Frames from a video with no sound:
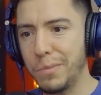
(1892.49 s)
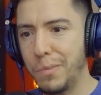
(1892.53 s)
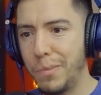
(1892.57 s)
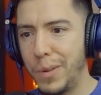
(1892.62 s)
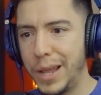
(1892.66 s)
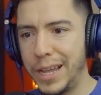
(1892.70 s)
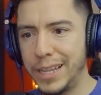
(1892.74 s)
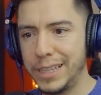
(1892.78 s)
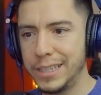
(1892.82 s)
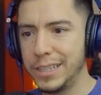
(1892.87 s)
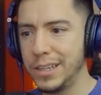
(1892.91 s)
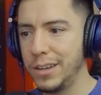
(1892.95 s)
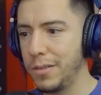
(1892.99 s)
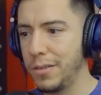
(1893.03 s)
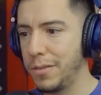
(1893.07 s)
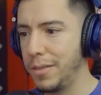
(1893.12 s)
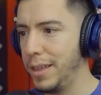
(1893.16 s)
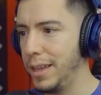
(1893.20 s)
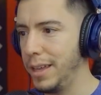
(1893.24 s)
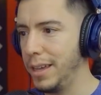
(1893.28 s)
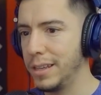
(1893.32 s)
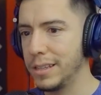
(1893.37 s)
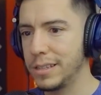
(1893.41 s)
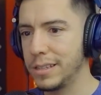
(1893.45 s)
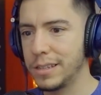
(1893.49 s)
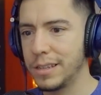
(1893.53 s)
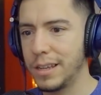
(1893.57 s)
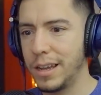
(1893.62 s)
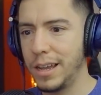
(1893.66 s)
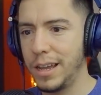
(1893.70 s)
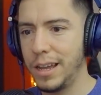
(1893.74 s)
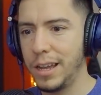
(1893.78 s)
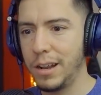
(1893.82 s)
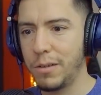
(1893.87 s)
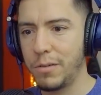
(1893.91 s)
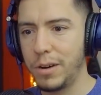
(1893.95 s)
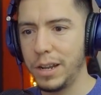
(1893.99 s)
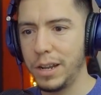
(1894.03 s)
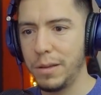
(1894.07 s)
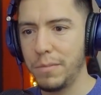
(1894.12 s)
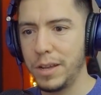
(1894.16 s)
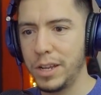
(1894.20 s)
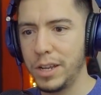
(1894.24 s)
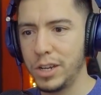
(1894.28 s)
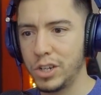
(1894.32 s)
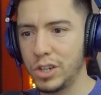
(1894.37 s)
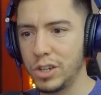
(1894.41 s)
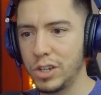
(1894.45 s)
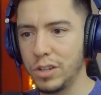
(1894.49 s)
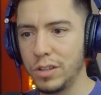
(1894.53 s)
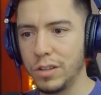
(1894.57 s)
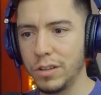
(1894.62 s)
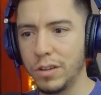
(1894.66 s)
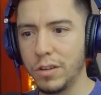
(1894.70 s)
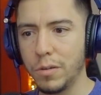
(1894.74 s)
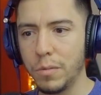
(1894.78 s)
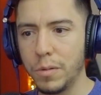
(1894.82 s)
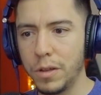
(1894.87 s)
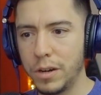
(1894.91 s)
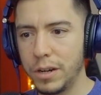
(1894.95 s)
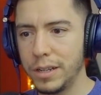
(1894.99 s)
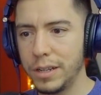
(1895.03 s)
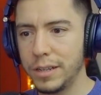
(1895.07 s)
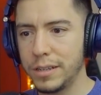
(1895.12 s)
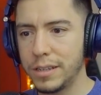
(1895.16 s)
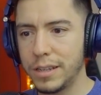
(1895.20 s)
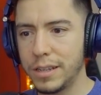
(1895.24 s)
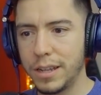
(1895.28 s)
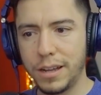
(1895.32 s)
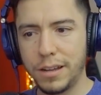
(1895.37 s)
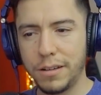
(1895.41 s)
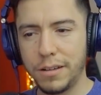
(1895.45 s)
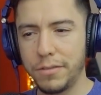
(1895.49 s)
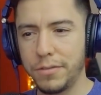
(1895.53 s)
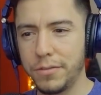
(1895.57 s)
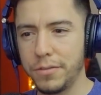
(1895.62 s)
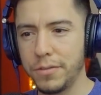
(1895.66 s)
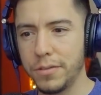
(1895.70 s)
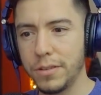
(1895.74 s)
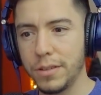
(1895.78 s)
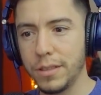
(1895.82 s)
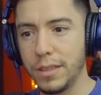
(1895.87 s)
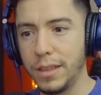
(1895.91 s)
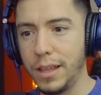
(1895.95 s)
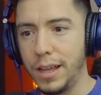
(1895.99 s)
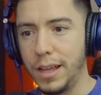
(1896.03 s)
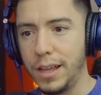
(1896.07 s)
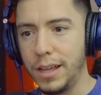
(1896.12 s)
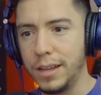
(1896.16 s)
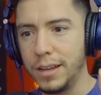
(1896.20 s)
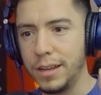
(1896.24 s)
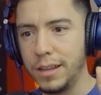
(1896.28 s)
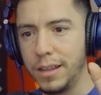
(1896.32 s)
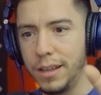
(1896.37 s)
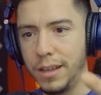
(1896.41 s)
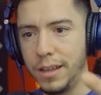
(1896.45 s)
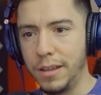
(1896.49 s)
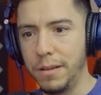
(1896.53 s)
Plenty of things. I already mentioned the community stuff, that